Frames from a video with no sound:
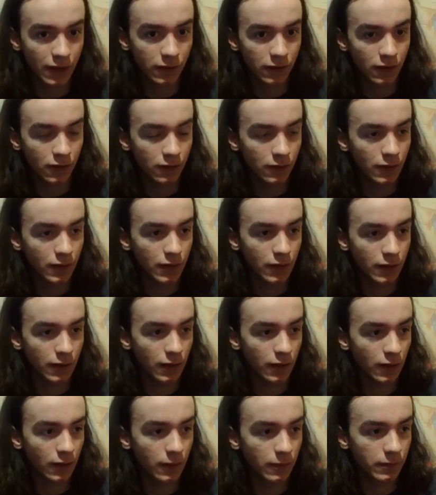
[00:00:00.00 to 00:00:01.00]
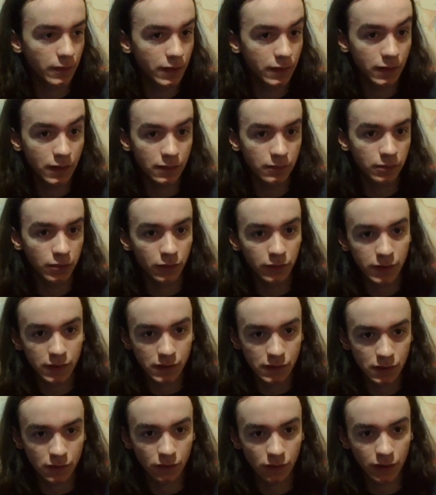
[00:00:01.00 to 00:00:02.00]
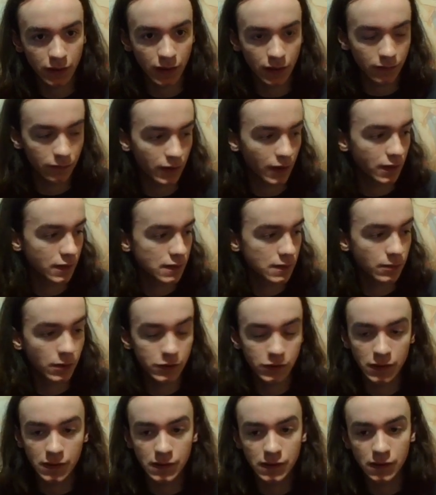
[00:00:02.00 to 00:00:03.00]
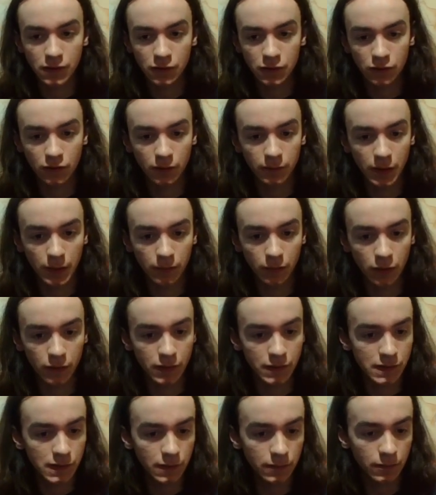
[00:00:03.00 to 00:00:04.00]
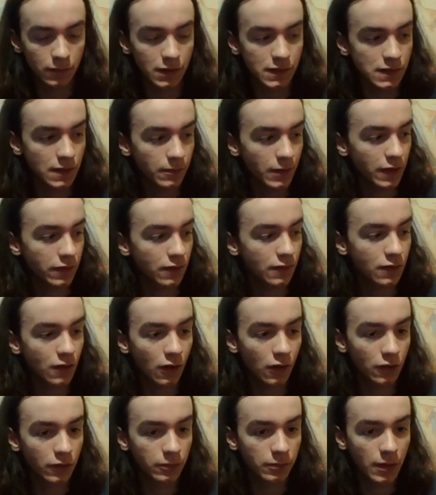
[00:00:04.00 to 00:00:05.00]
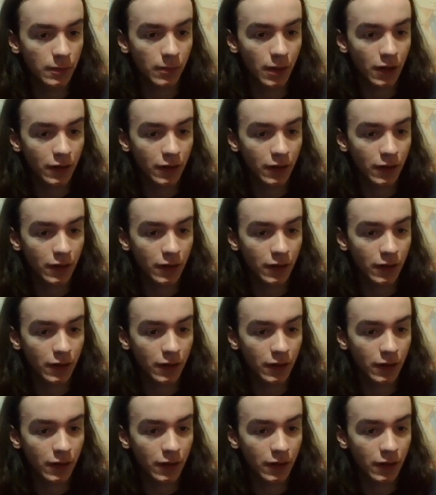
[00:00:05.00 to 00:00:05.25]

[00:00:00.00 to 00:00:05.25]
and then building a story out of that, it's much easier to remember. It's a method called mnemonics.